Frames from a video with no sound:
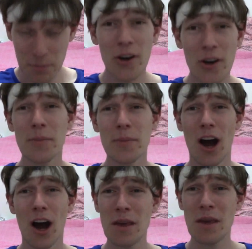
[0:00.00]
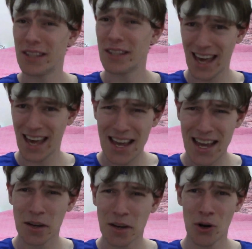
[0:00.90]
There was a person behind me with a
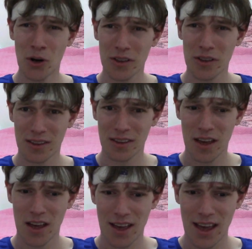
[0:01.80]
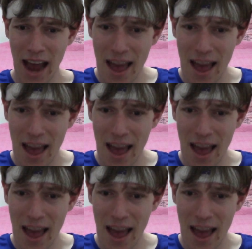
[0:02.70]
cake in a box.